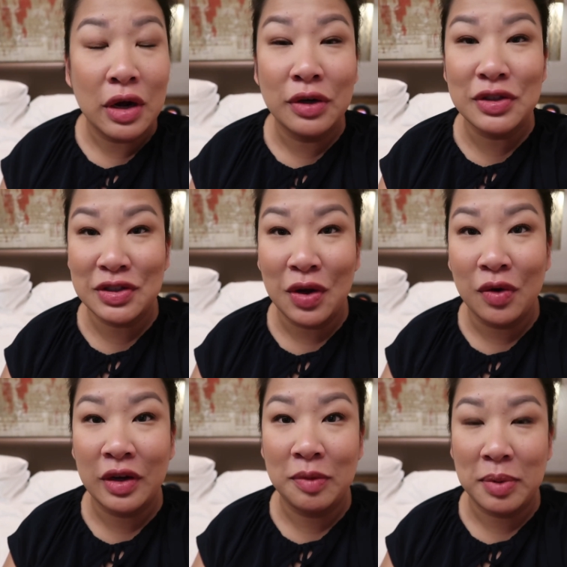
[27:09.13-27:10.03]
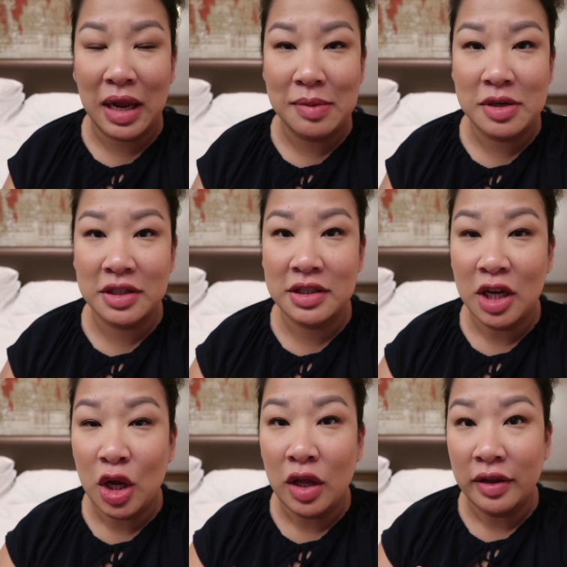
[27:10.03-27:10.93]
here is so good, but I'm just
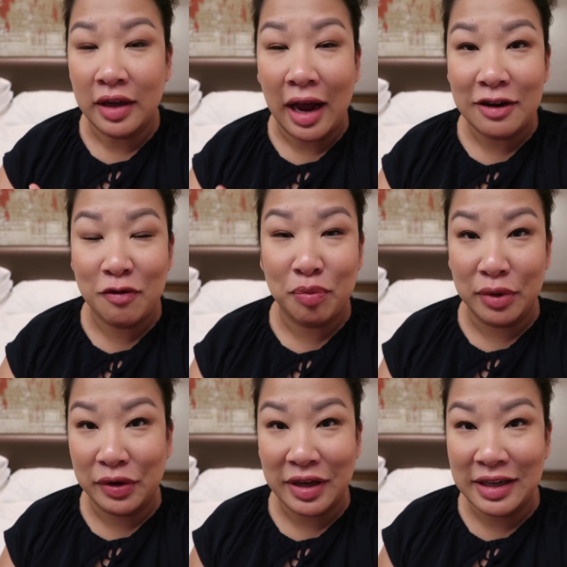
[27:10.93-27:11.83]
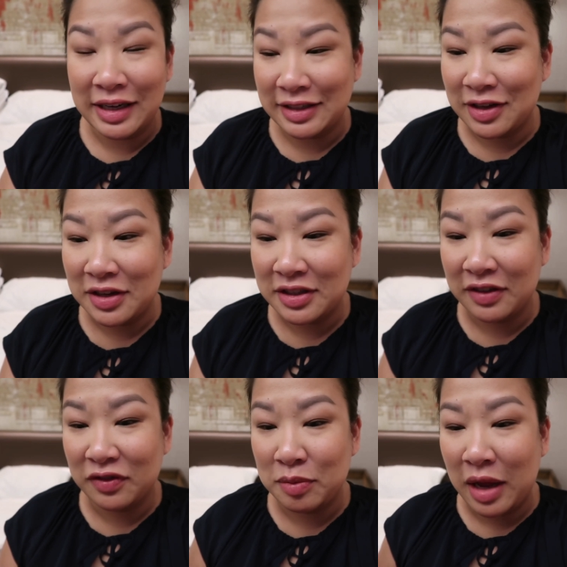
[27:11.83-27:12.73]
kind of broken and
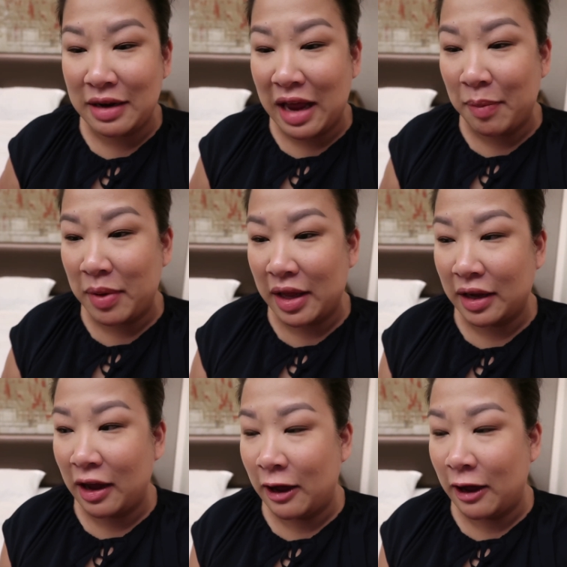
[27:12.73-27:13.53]
exhausted from not napping.